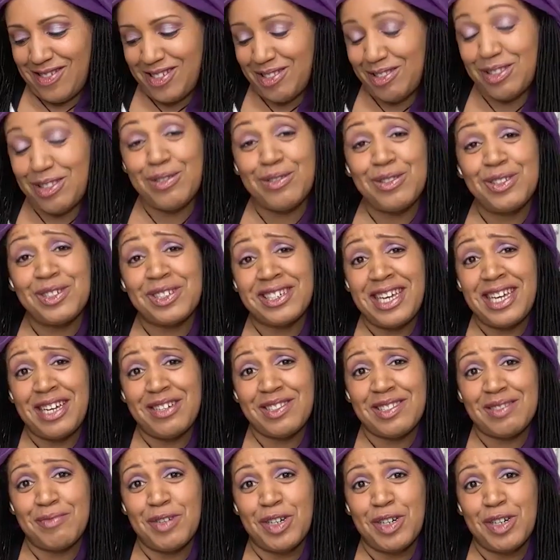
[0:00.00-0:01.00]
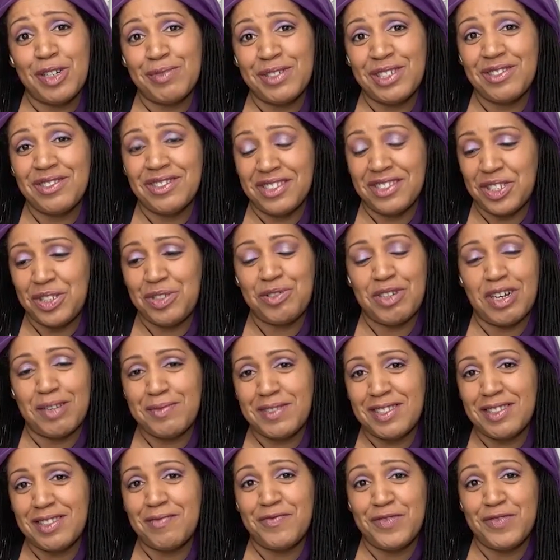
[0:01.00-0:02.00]
Well, don't look now, Smo, but you just
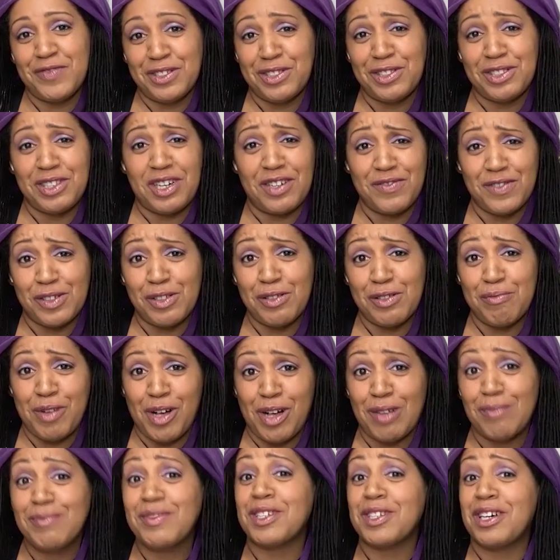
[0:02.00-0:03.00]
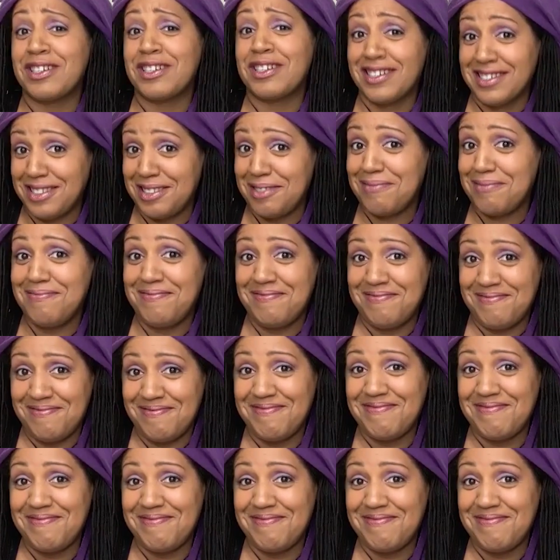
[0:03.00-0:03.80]
dropped some philosophical bombs on us.